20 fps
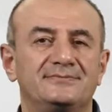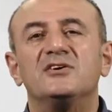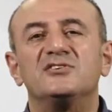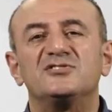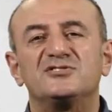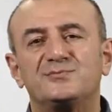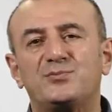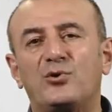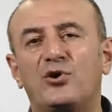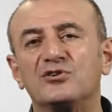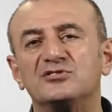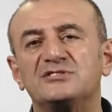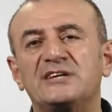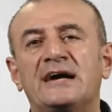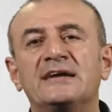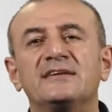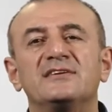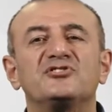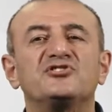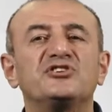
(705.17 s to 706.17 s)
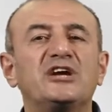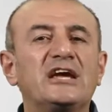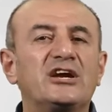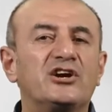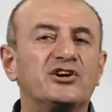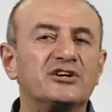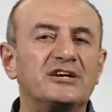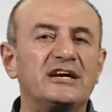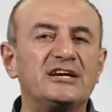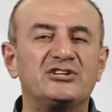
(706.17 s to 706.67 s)
Sports and
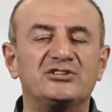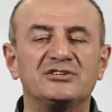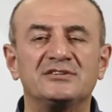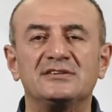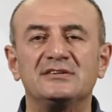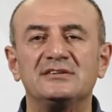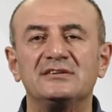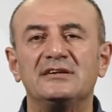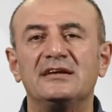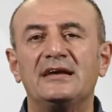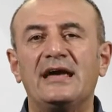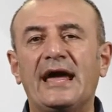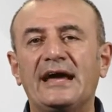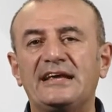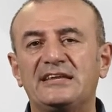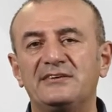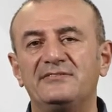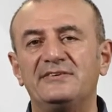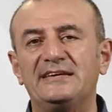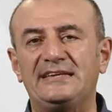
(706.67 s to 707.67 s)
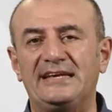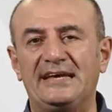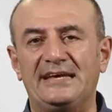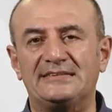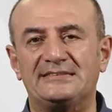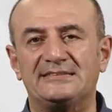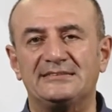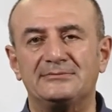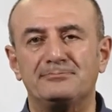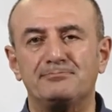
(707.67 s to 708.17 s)
recreational
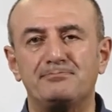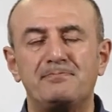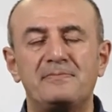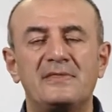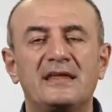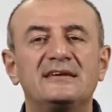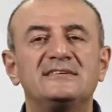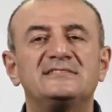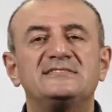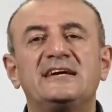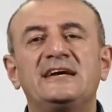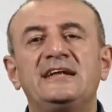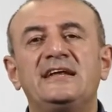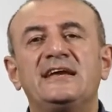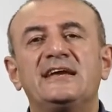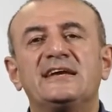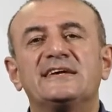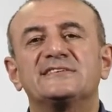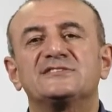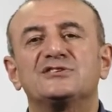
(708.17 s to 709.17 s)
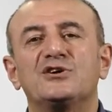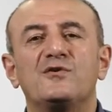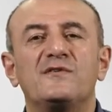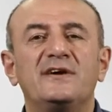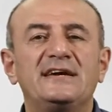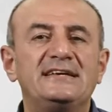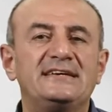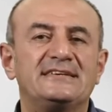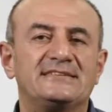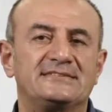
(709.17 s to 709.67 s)
activities, selling
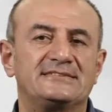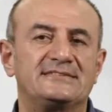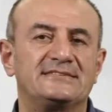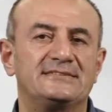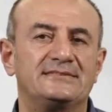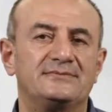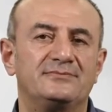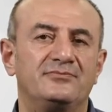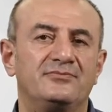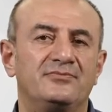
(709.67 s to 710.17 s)
souvenirs,